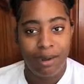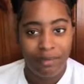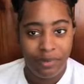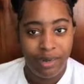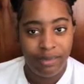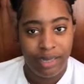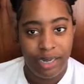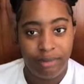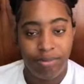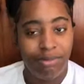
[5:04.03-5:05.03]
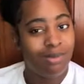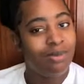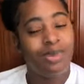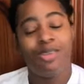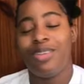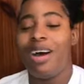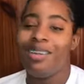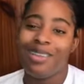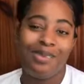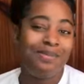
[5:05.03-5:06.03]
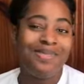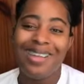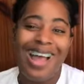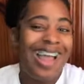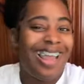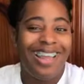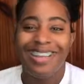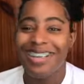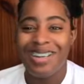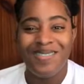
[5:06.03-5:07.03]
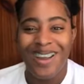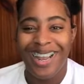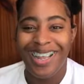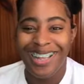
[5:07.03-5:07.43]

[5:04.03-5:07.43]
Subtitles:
reverse lane, which was awesome. I did them well.